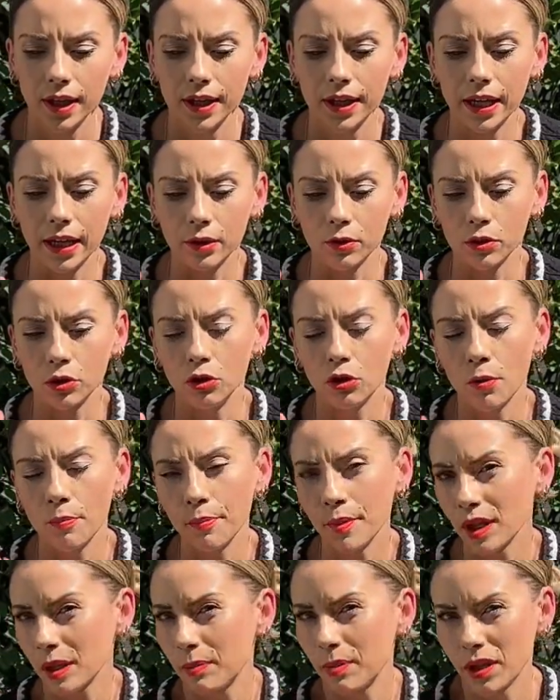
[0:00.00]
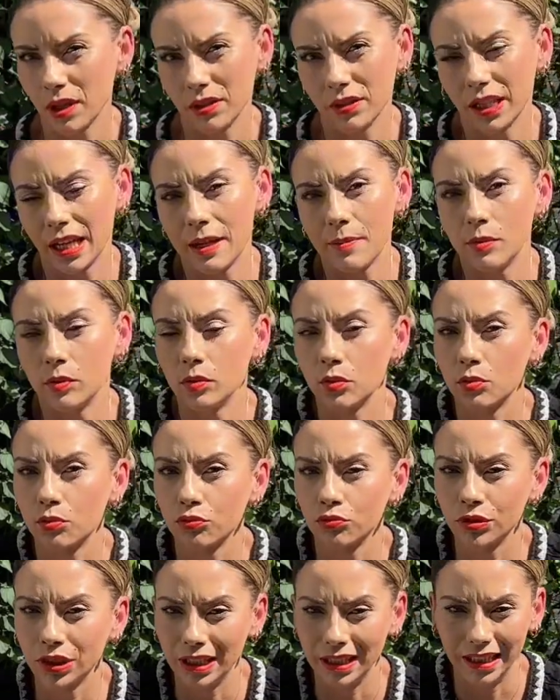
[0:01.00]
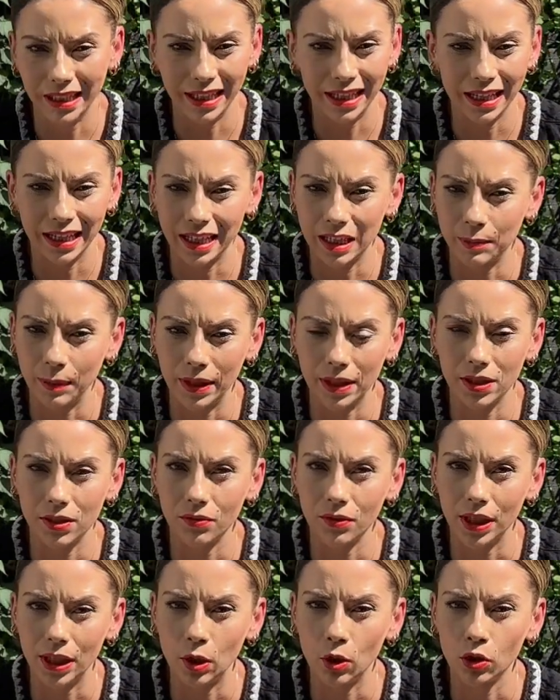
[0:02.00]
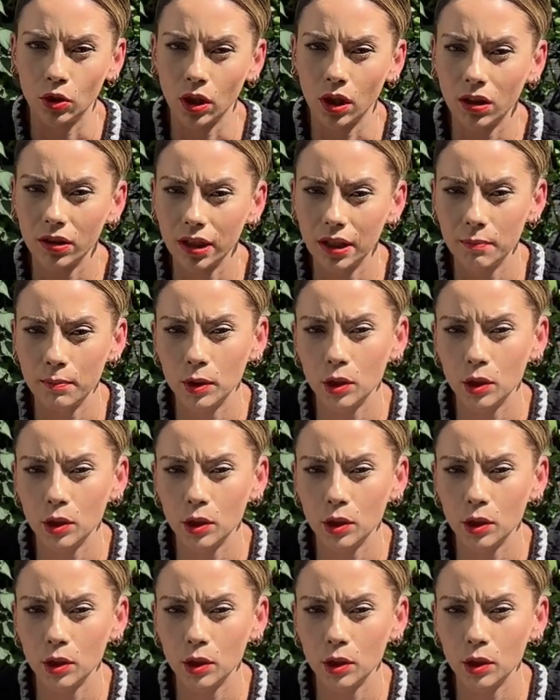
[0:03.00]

Now, you can buy plant labels really inexpensively online,